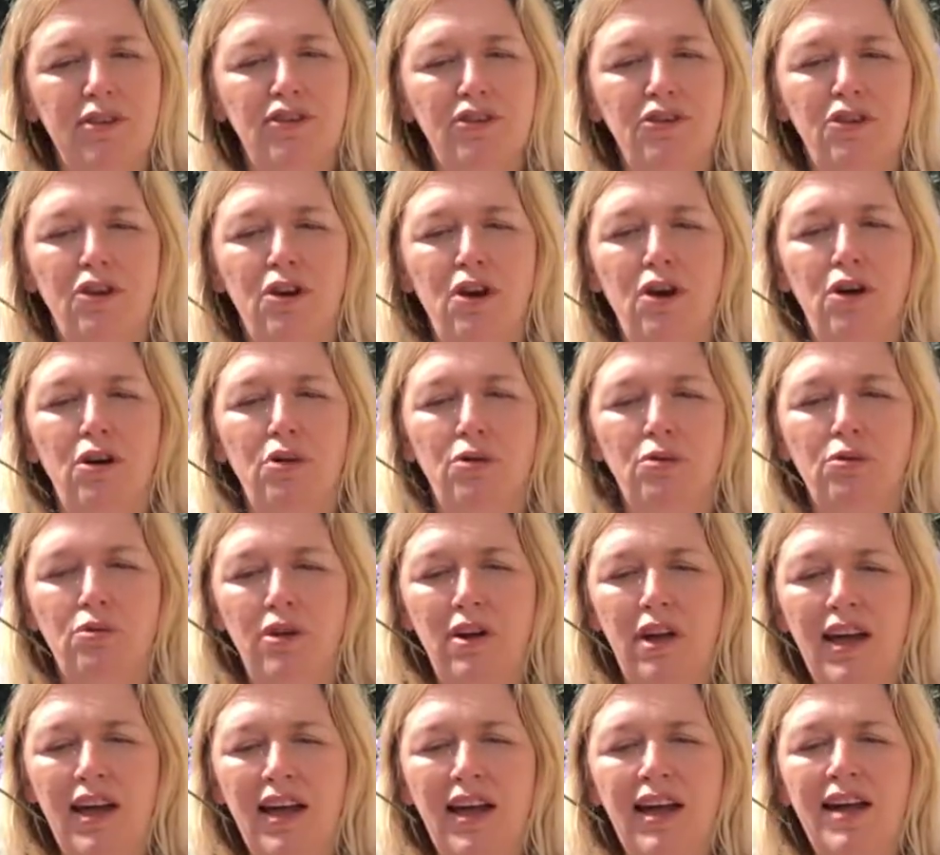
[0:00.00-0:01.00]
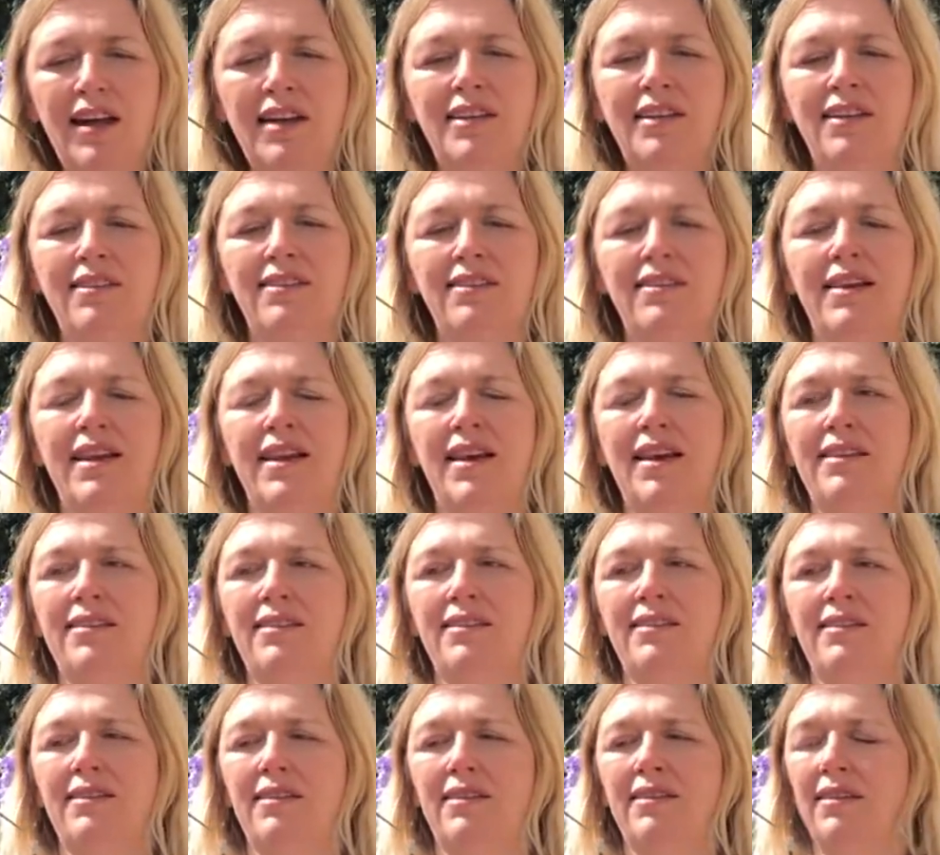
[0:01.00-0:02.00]
So earnestness
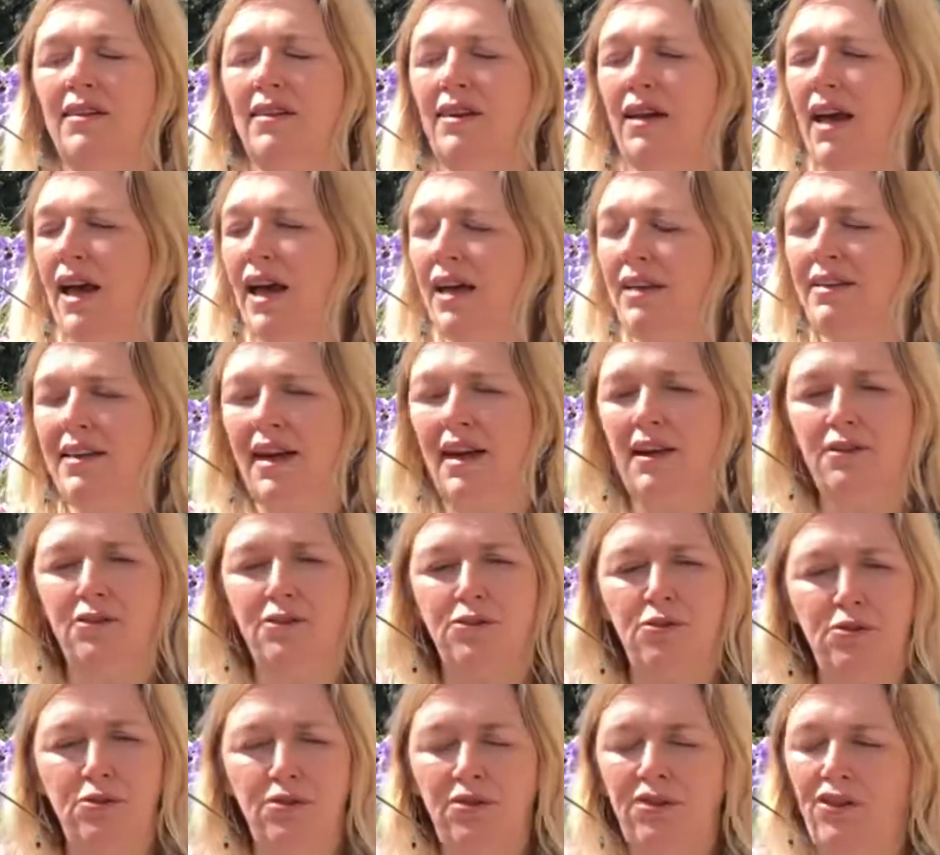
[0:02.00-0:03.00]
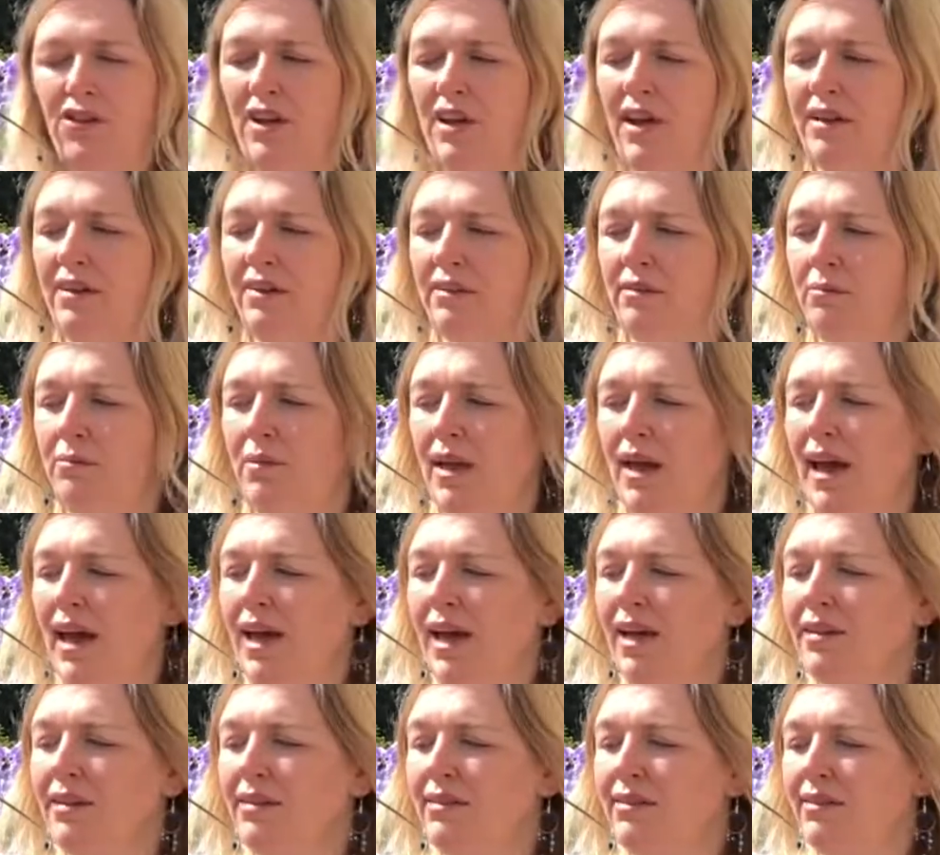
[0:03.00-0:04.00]
and enthusiasm
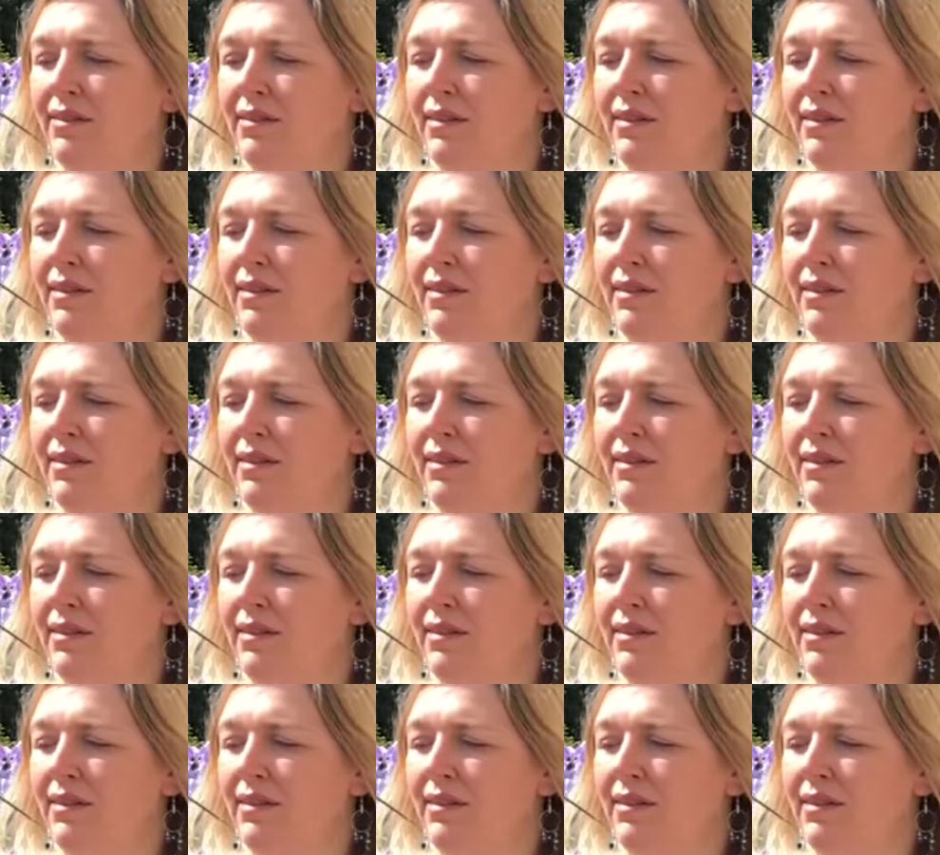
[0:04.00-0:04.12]
as